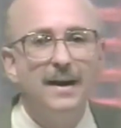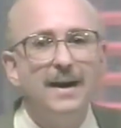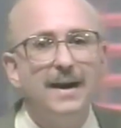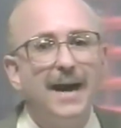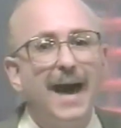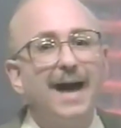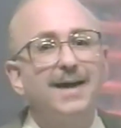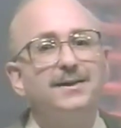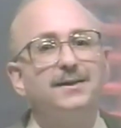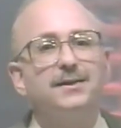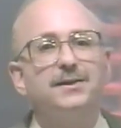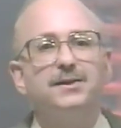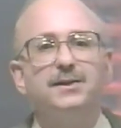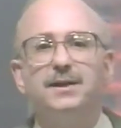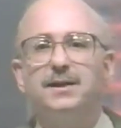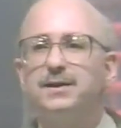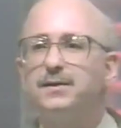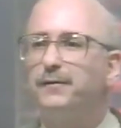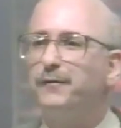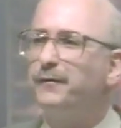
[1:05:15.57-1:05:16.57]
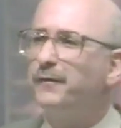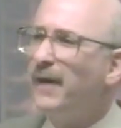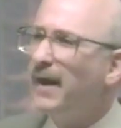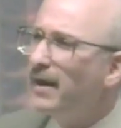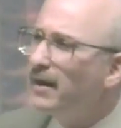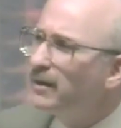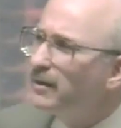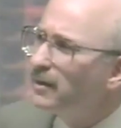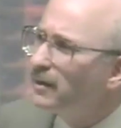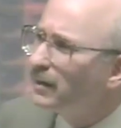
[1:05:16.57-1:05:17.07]
He has to see his
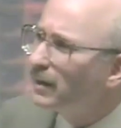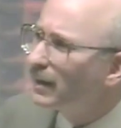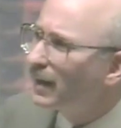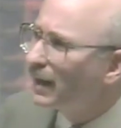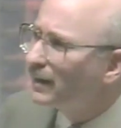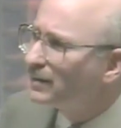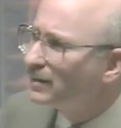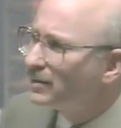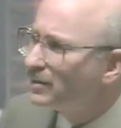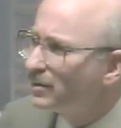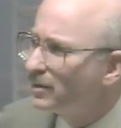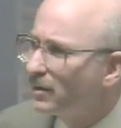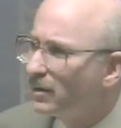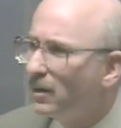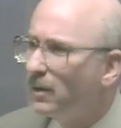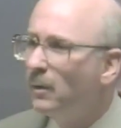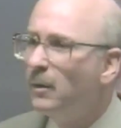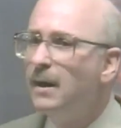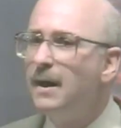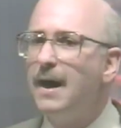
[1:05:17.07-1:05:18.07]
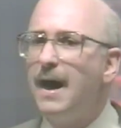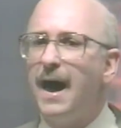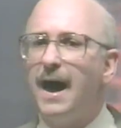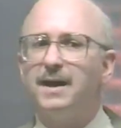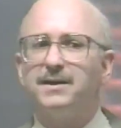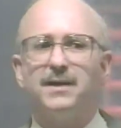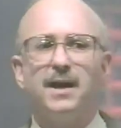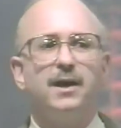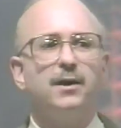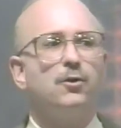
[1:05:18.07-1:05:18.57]
failure to get to zero
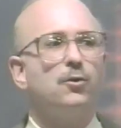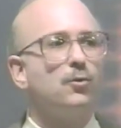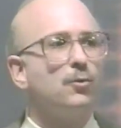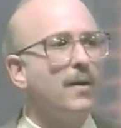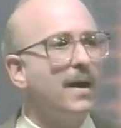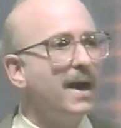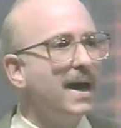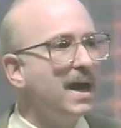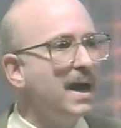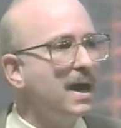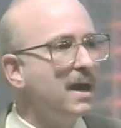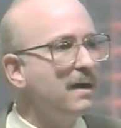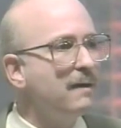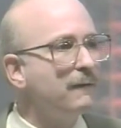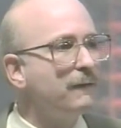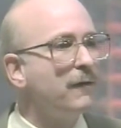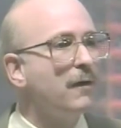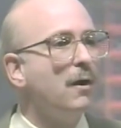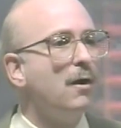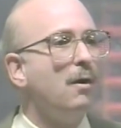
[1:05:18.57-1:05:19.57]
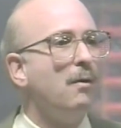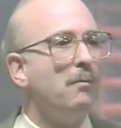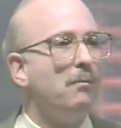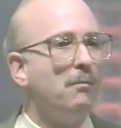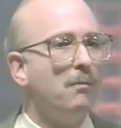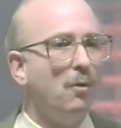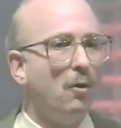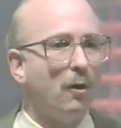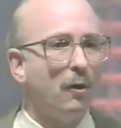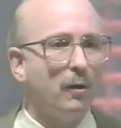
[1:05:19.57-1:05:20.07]
as a grave
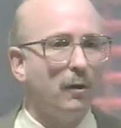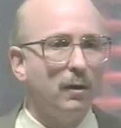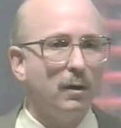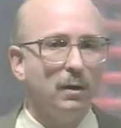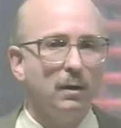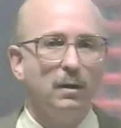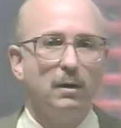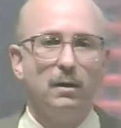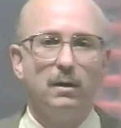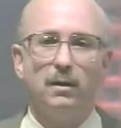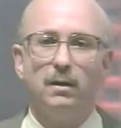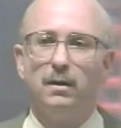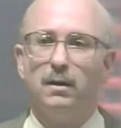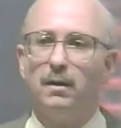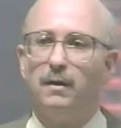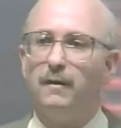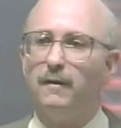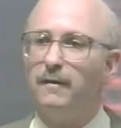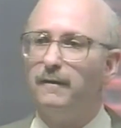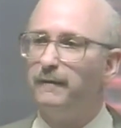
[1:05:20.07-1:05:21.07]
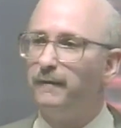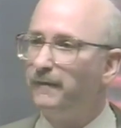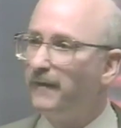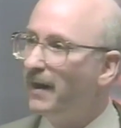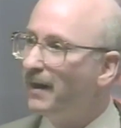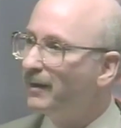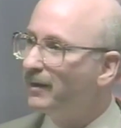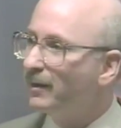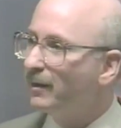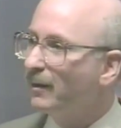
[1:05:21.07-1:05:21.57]
moral
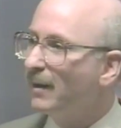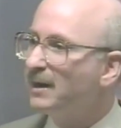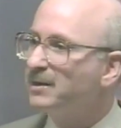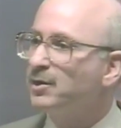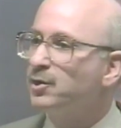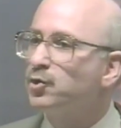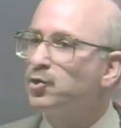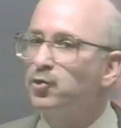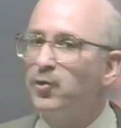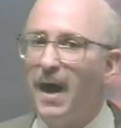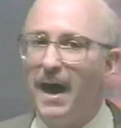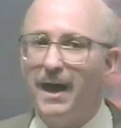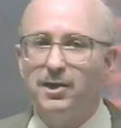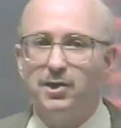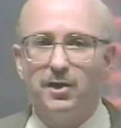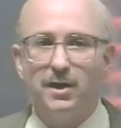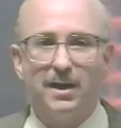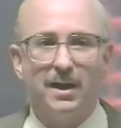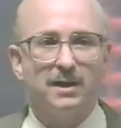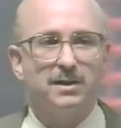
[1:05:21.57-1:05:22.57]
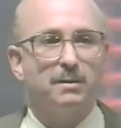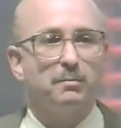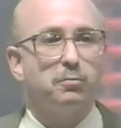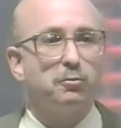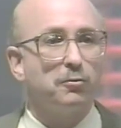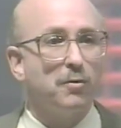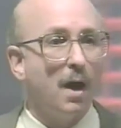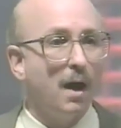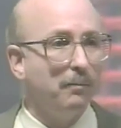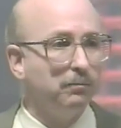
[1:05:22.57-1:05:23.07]
failure, as a tragedy, as a
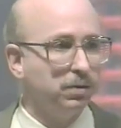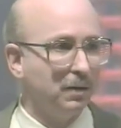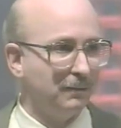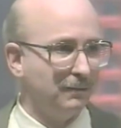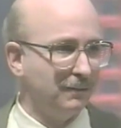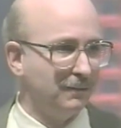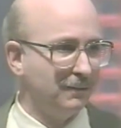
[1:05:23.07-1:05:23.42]
problem.